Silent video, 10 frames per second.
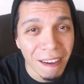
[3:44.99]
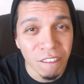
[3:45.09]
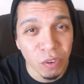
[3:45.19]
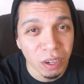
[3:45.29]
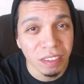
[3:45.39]

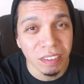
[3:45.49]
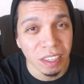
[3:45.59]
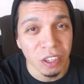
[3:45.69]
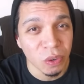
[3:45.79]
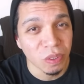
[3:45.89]
every
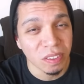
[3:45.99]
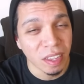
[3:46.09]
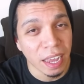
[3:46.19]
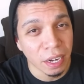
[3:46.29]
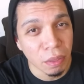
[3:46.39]
single
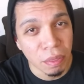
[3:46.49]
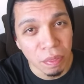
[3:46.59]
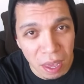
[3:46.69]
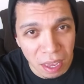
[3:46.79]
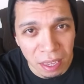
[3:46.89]
tiny
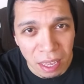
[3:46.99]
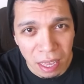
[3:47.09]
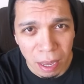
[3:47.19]
thing,